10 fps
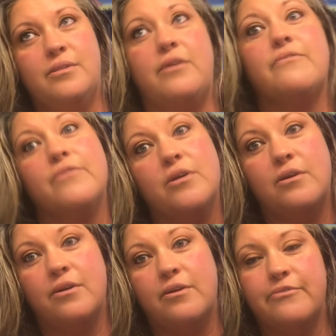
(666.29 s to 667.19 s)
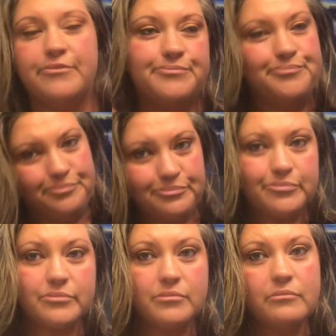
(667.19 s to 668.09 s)
like Verve,
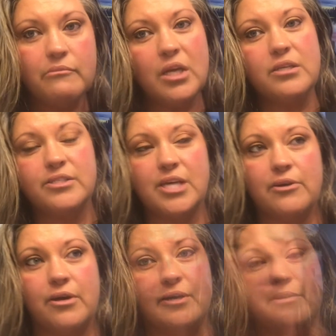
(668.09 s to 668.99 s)
etc.